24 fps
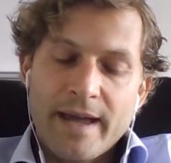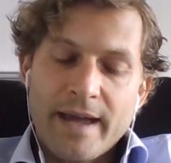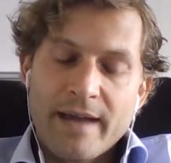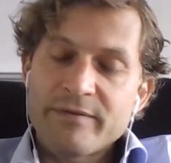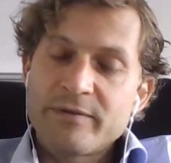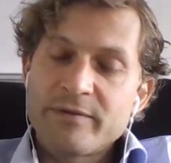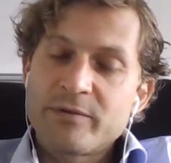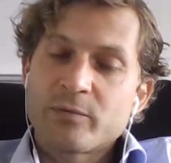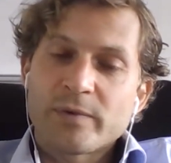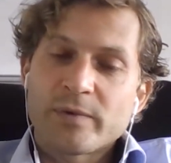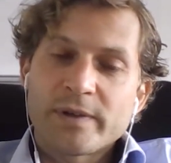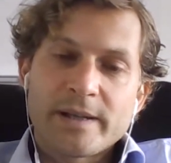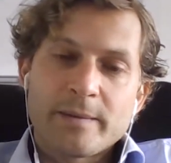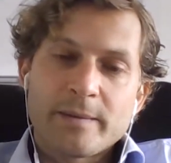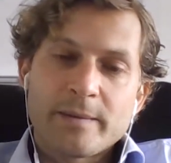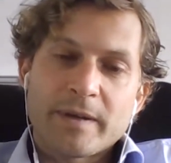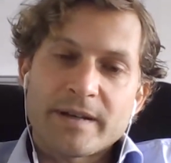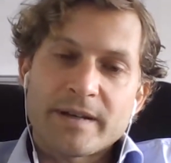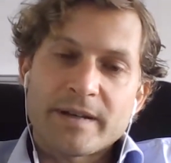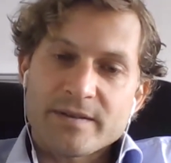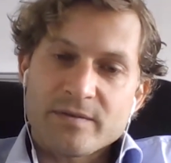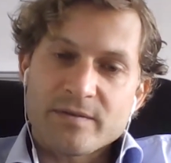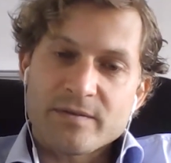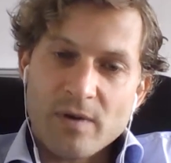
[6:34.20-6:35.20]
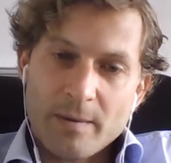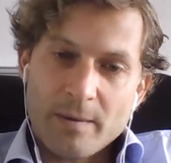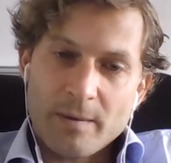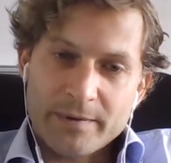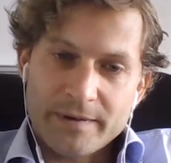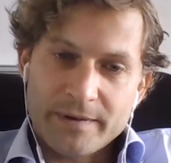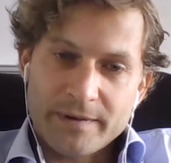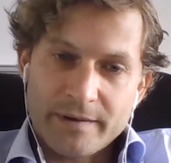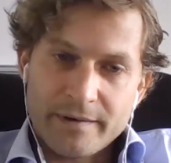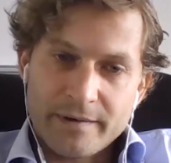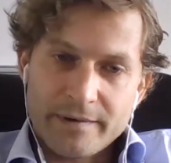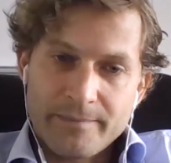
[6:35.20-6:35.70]
haven't really been
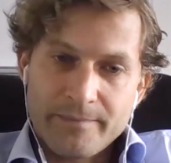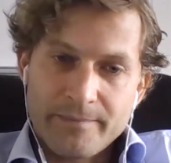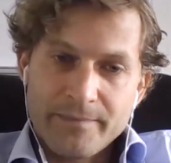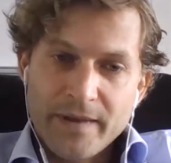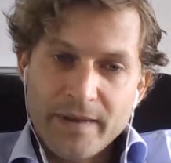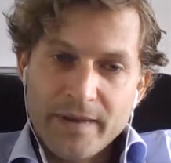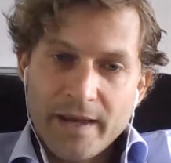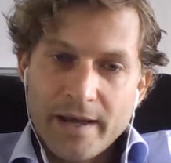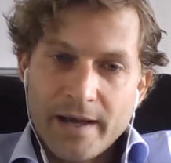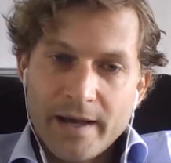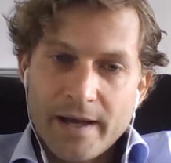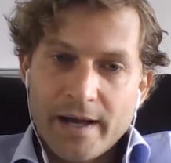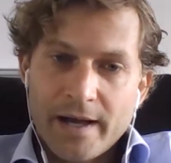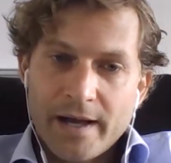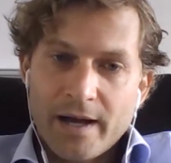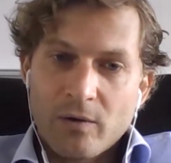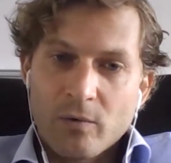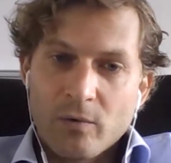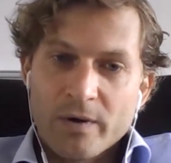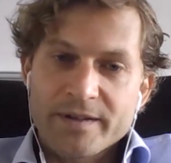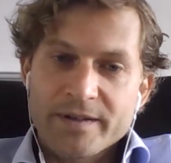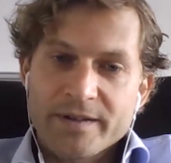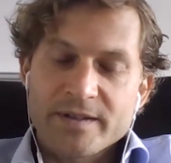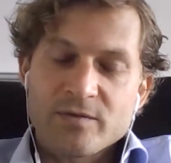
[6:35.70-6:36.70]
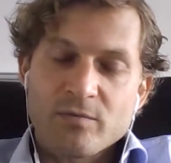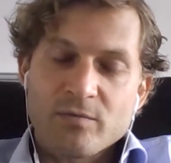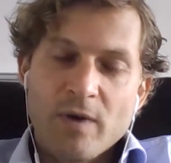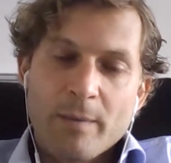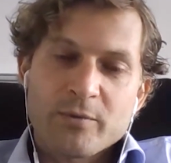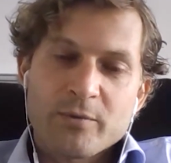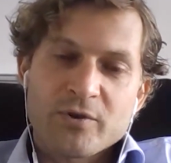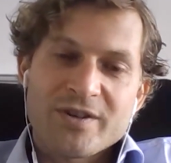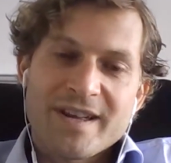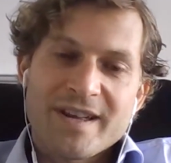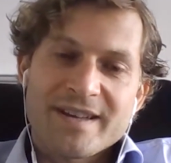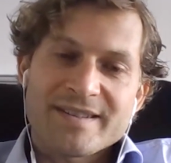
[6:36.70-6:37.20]
disrupted, or
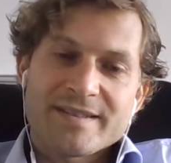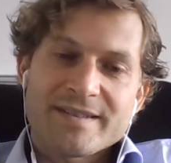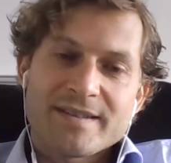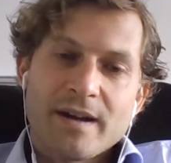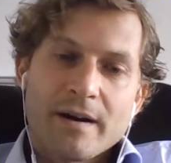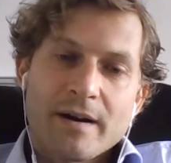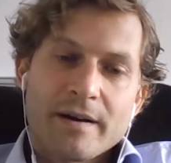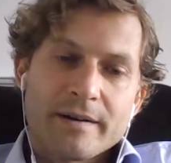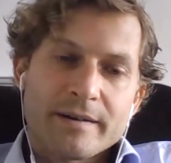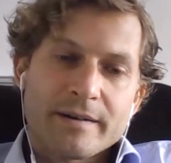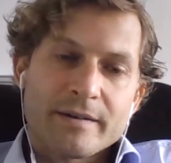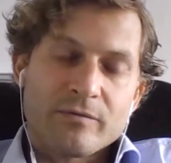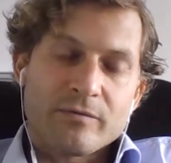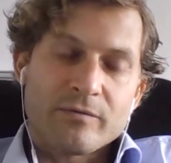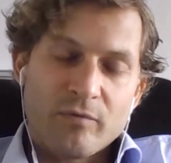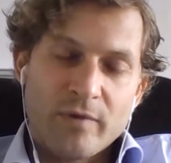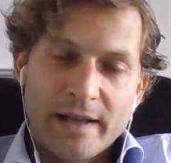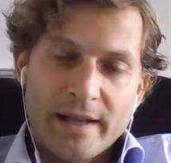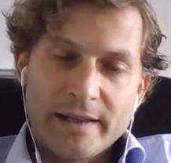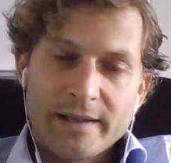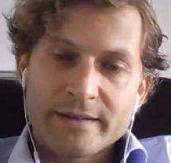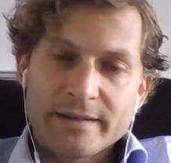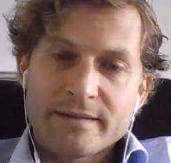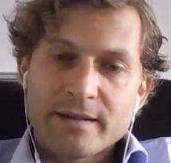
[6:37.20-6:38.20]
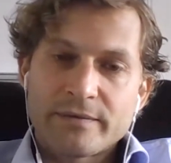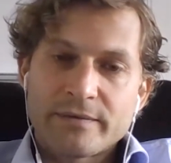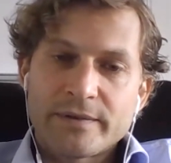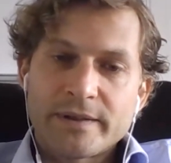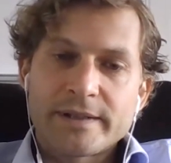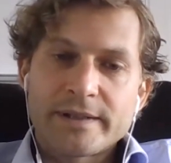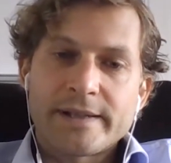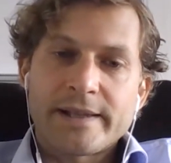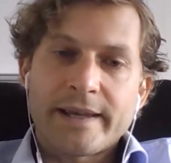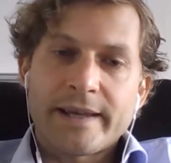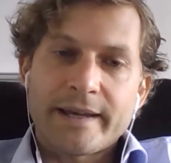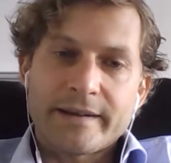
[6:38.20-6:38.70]
disruption has started
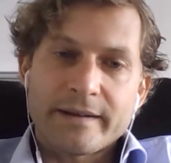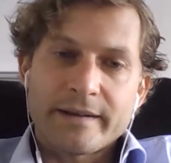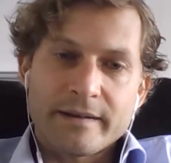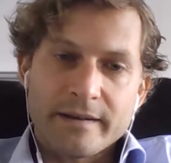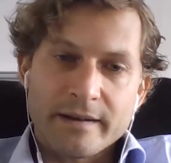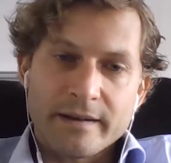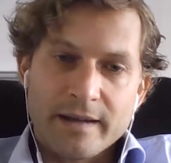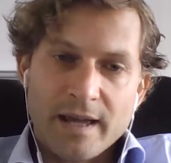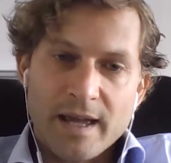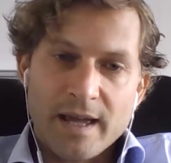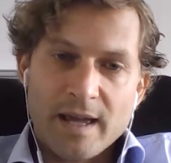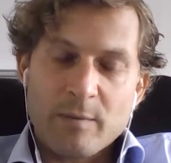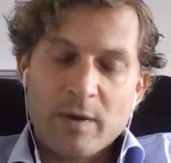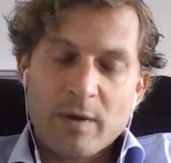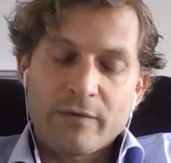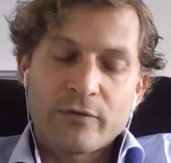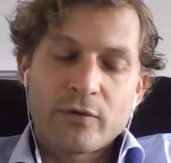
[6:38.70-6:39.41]
relatively late in the game.